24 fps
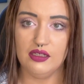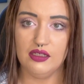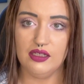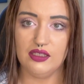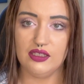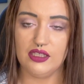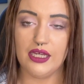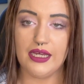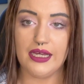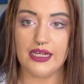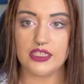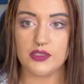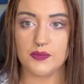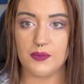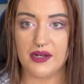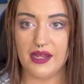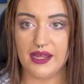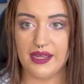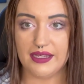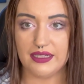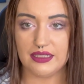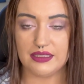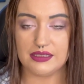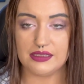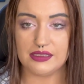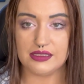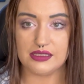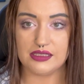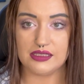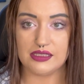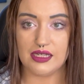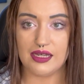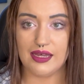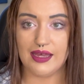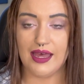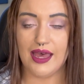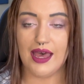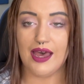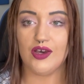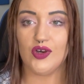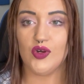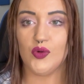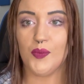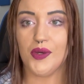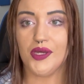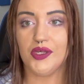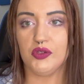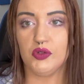that explains how
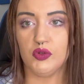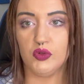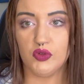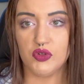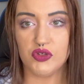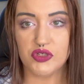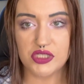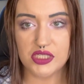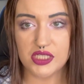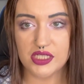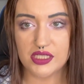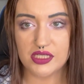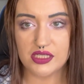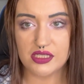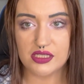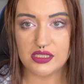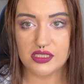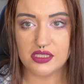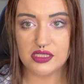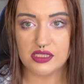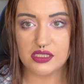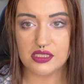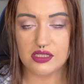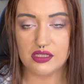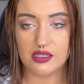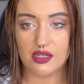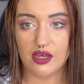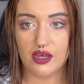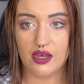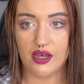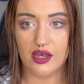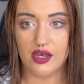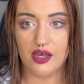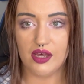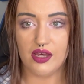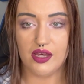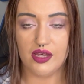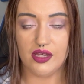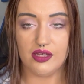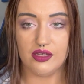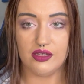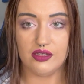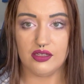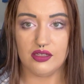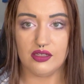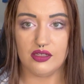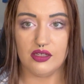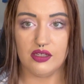my courses are
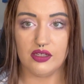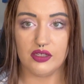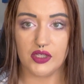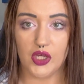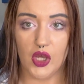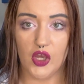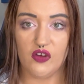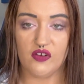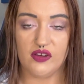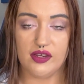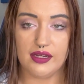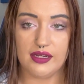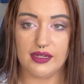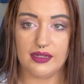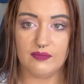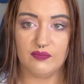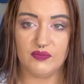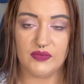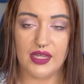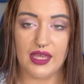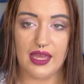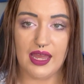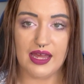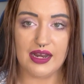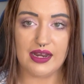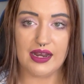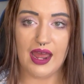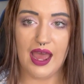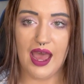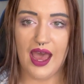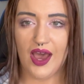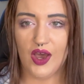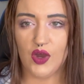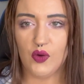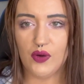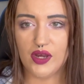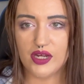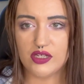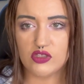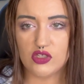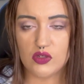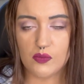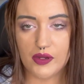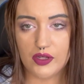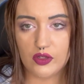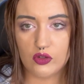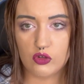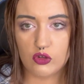going and how I do
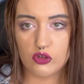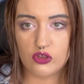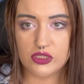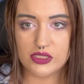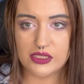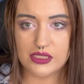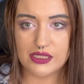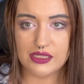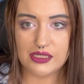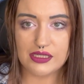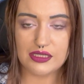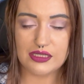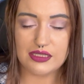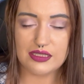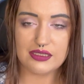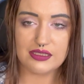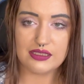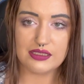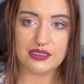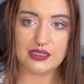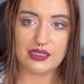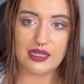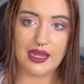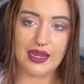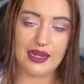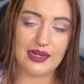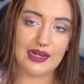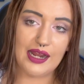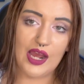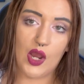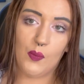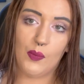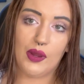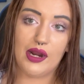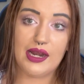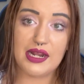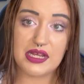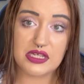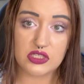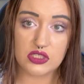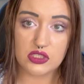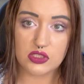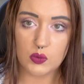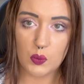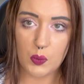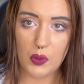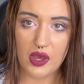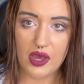my courses and how my
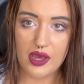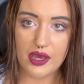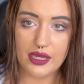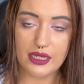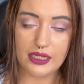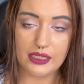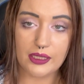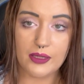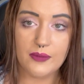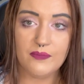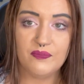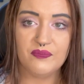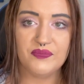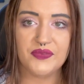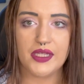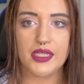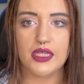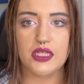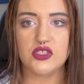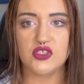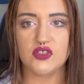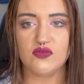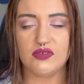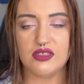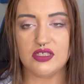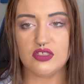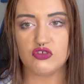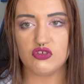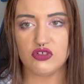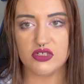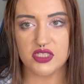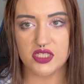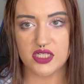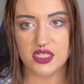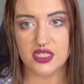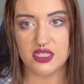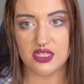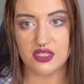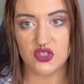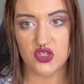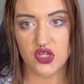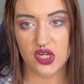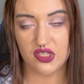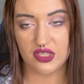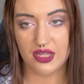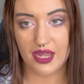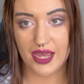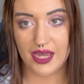lessons work. So if you're interested, then
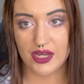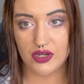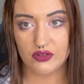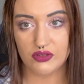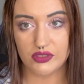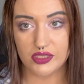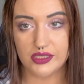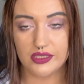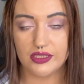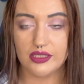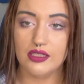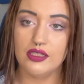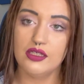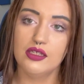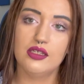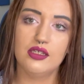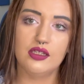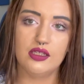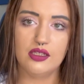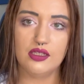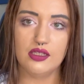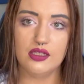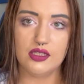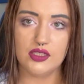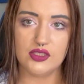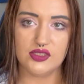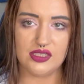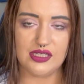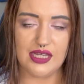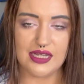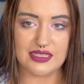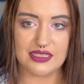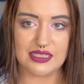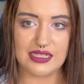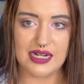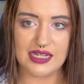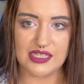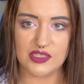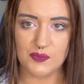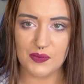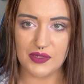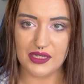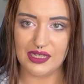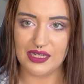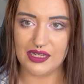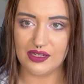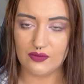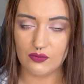check that out. So yeah, so let's
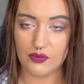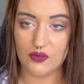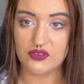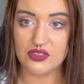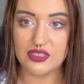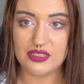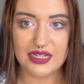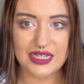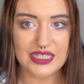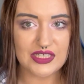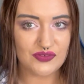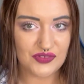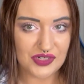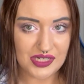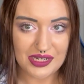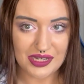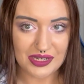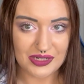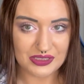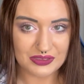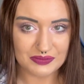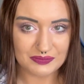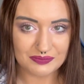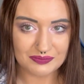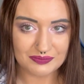begin with today's video.